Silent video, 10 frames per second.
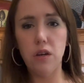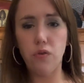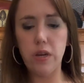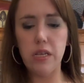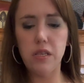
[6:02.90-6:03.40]

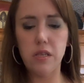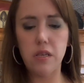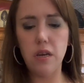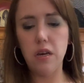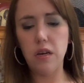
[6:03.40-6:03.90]
grease
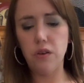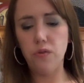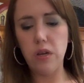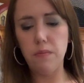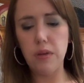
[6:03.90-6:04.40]

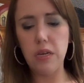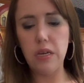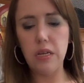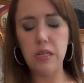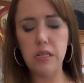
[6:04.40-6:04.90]
green
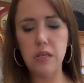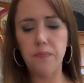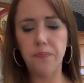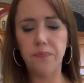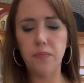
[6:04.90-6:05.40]
beans.
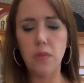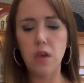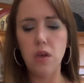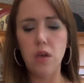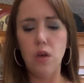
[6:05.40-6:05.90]

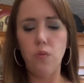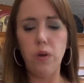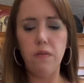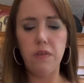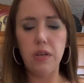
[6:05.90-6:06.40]

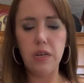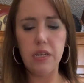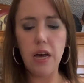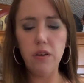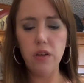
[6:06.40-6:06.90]
We've done
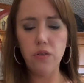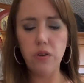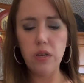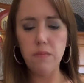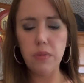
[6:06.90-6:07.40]
Italian
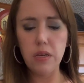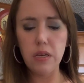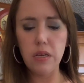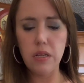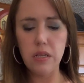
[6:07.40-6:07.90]
green
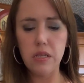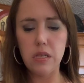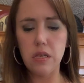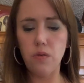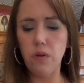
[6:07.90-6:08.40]

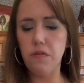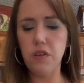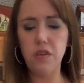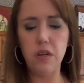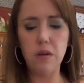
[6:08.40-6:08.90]
beans. We've
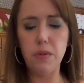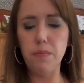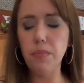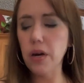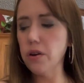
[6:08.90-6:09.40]
just done them in
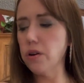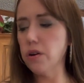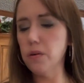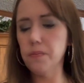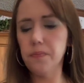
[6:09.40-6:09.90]

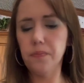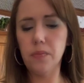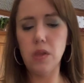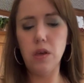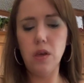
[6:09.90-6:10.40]
butter.
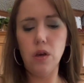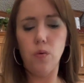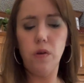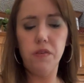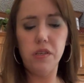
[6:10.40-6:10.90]

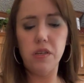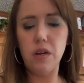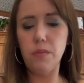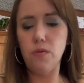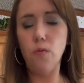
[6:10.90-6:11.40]
We've just done
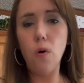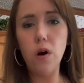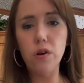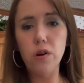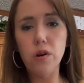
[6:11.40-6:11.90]
them in
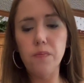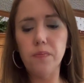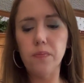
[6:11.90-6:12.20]
water.